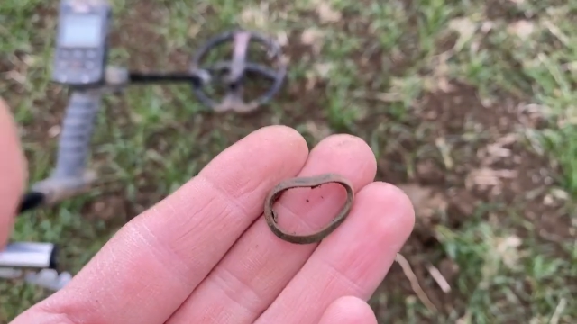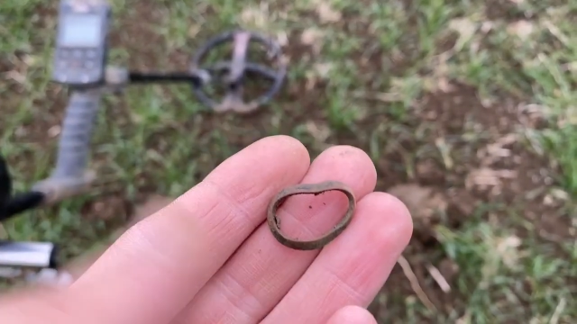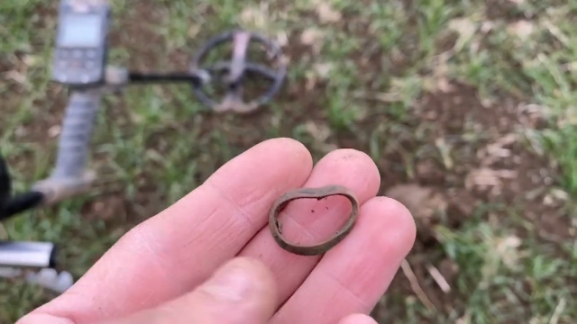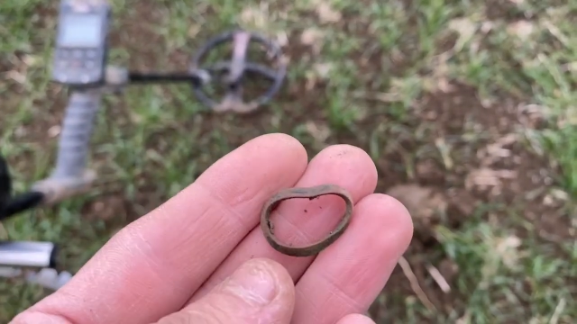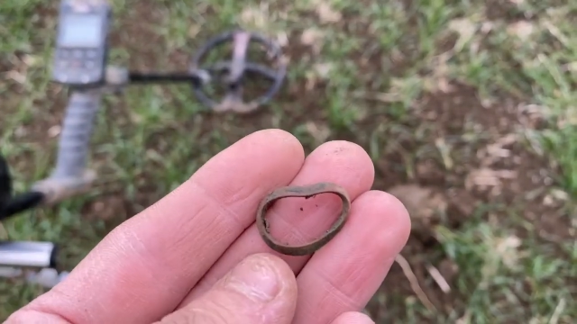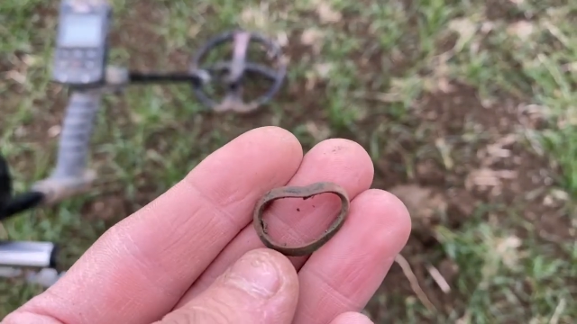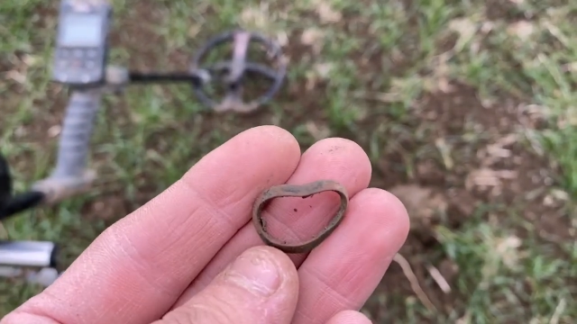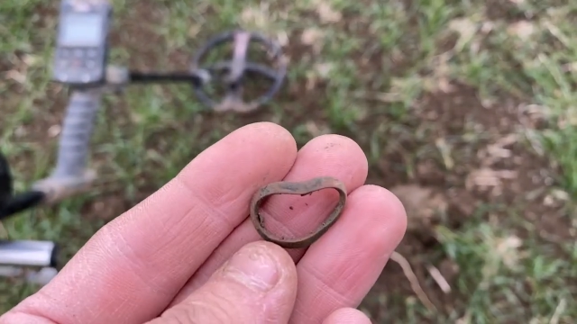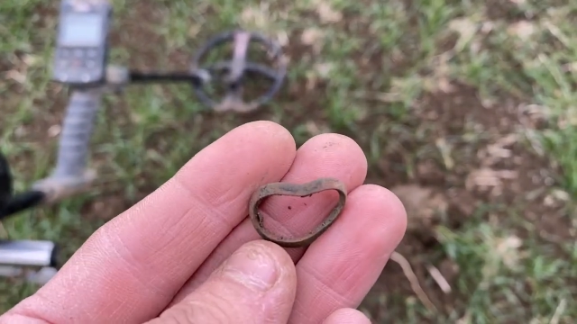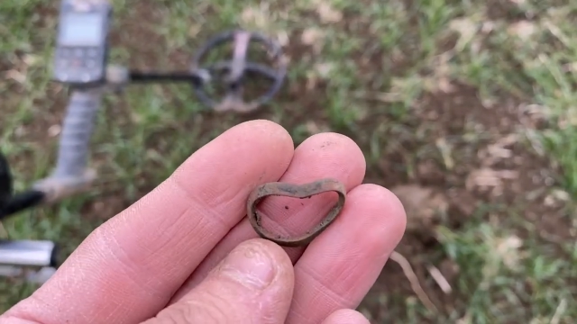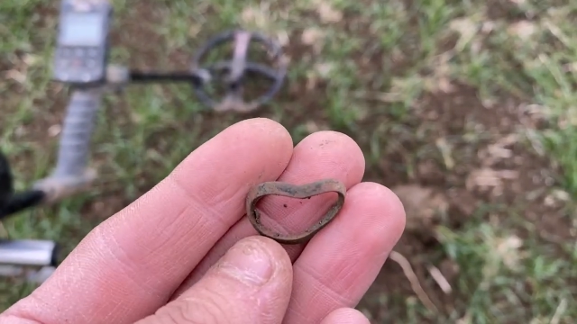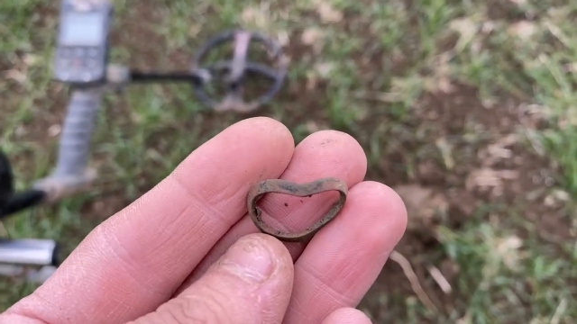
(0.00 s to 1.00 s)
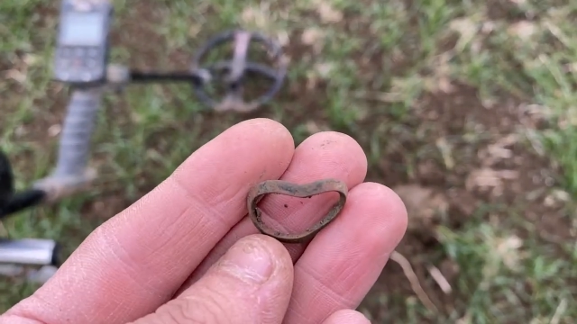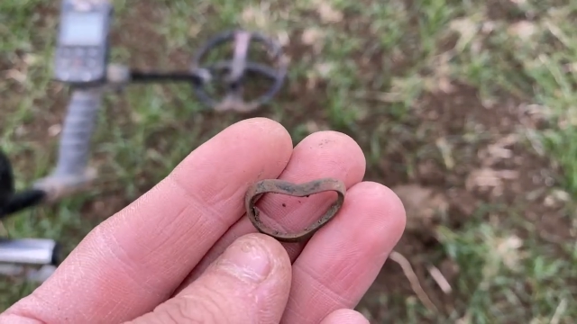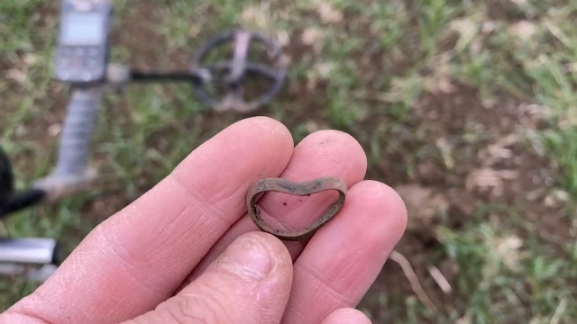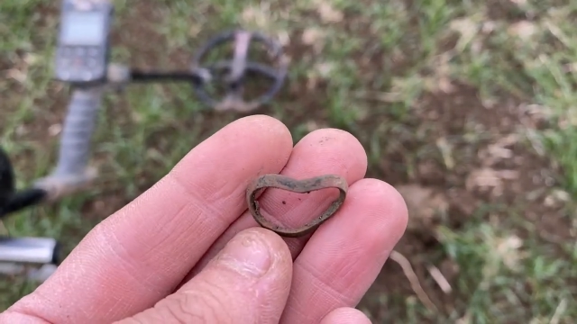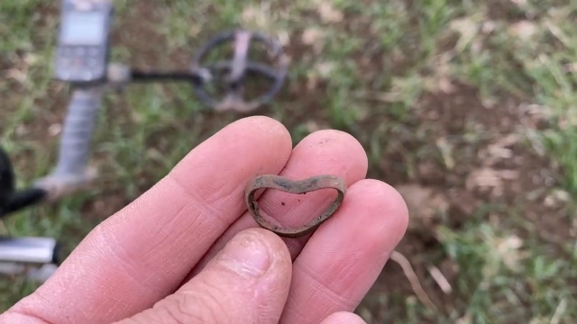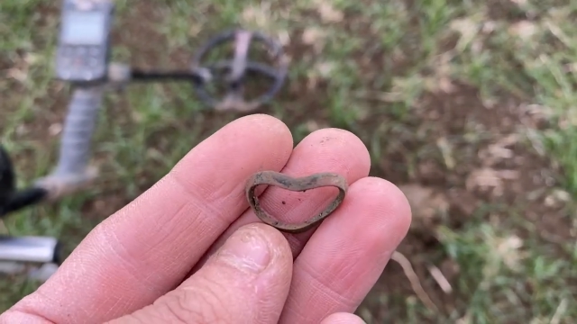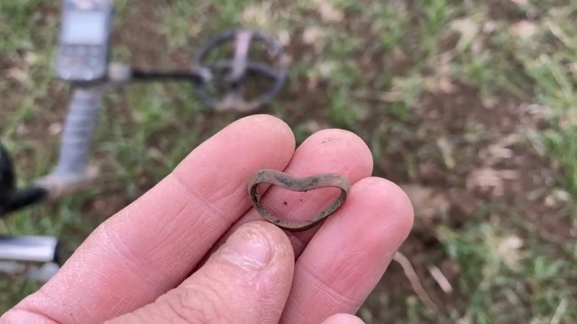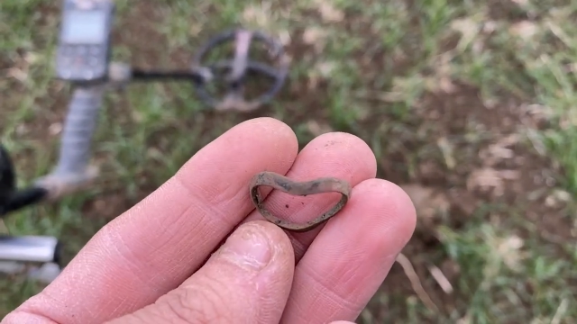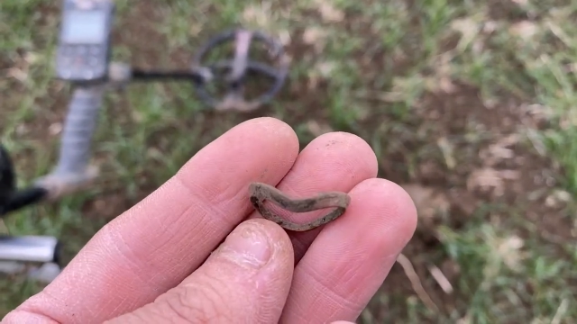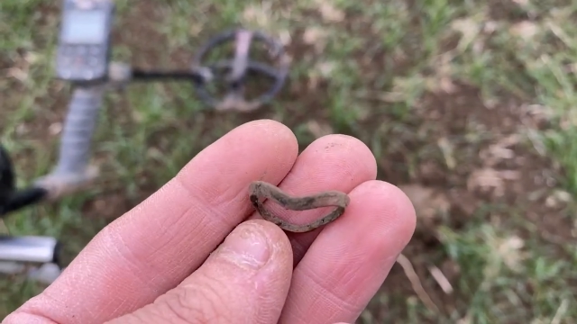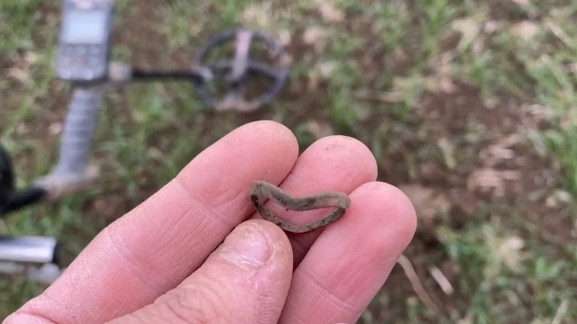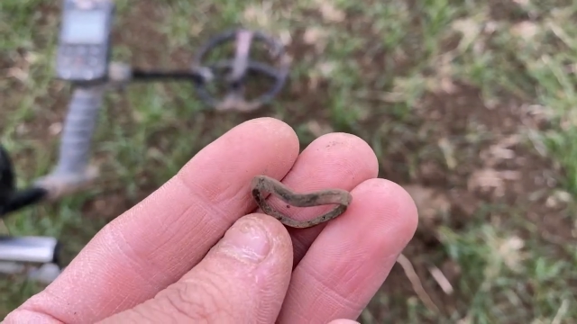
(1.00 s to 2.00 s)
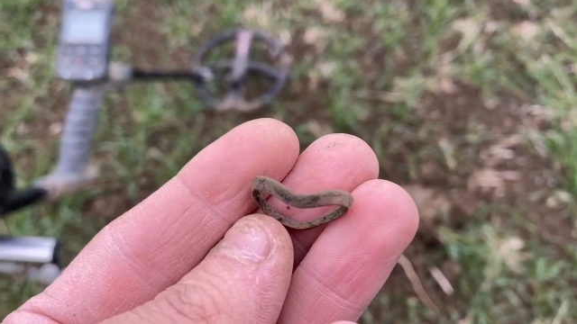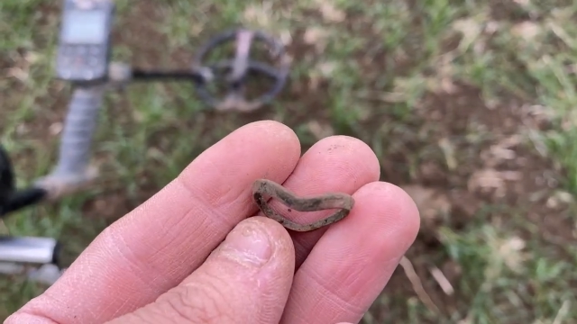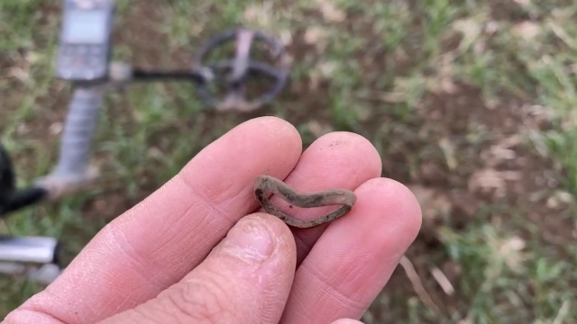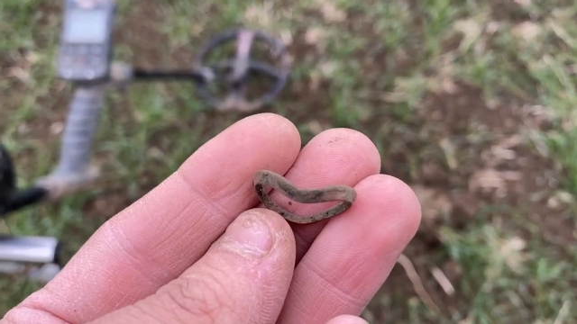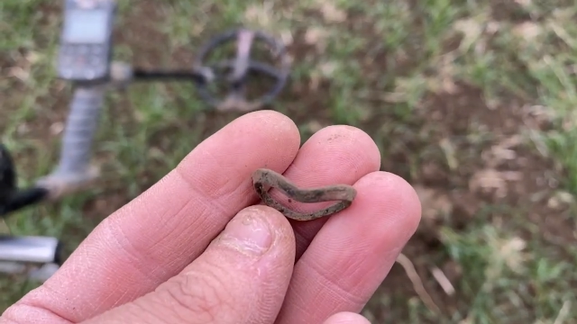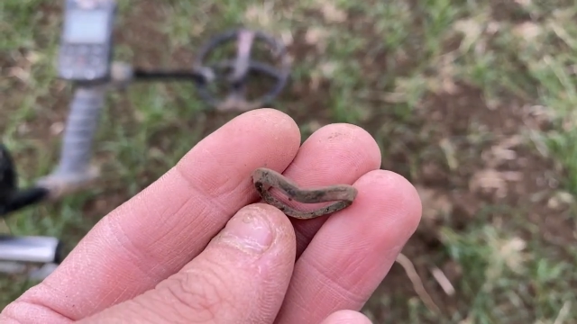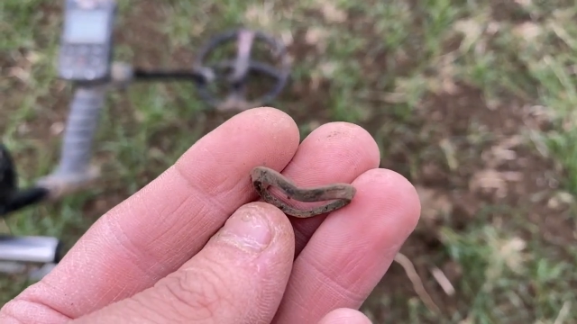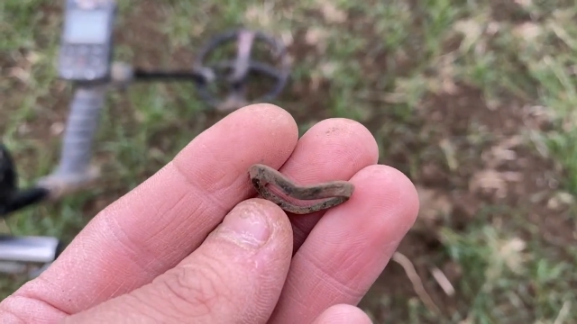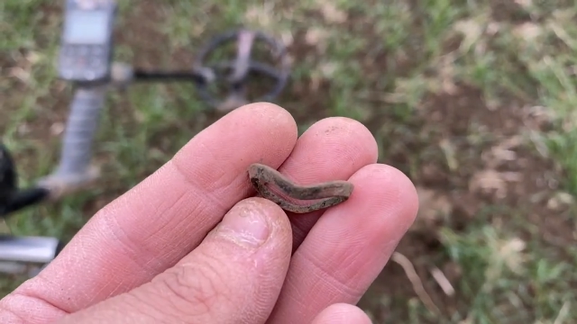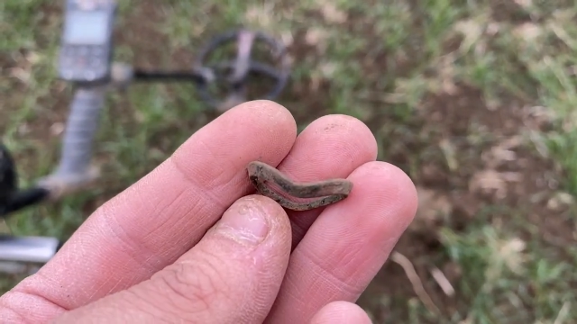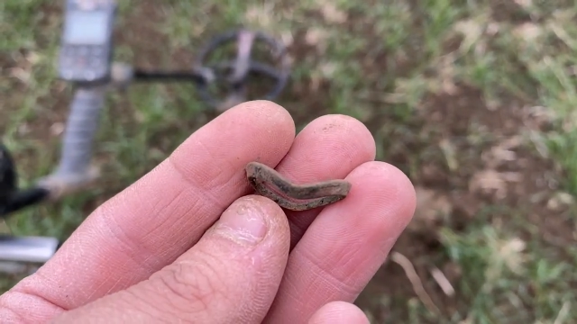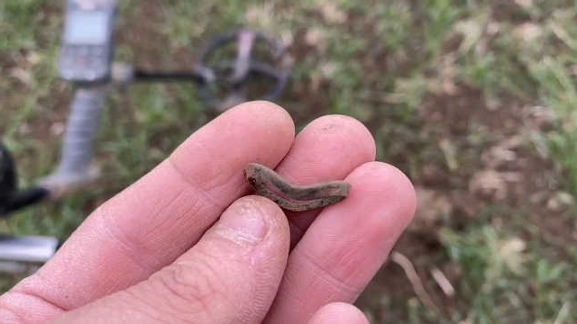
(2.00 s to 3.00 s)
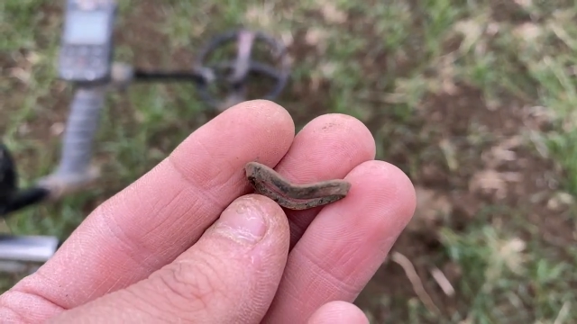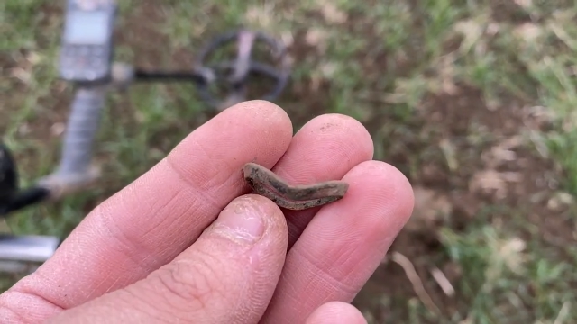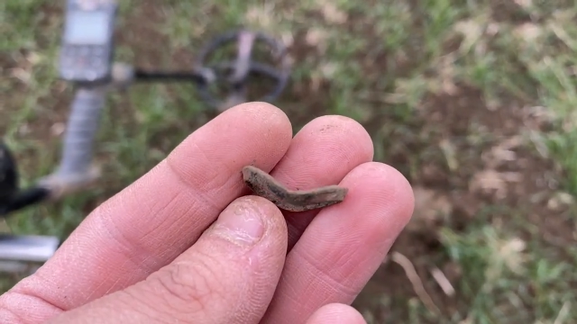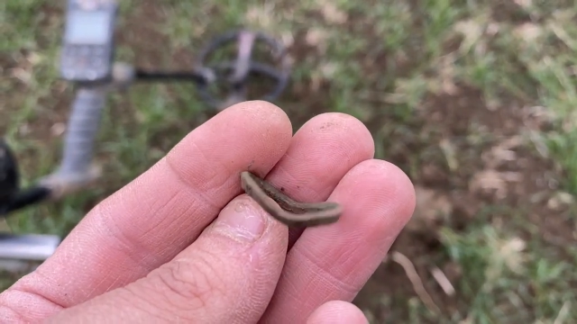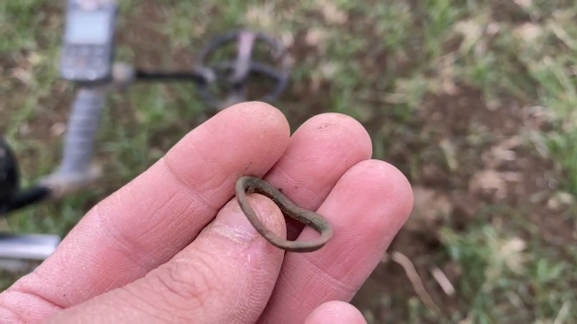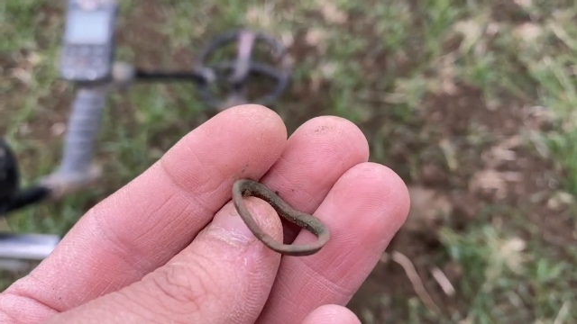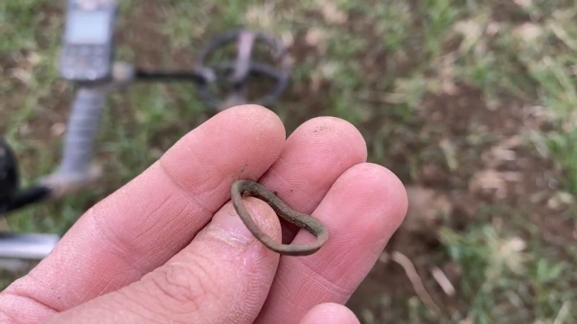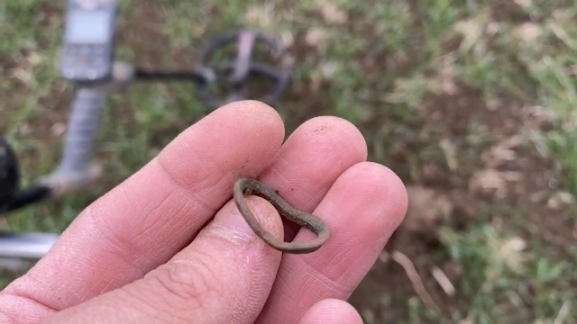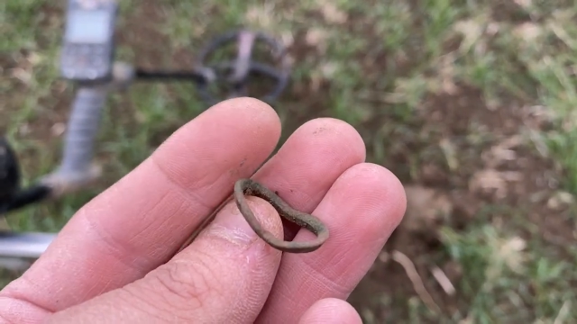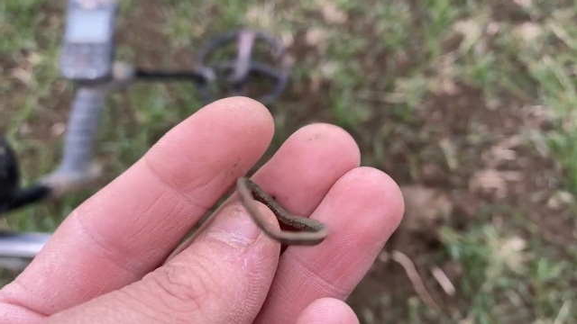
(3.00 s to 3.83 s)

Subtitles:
Nobody's mouth can be seen.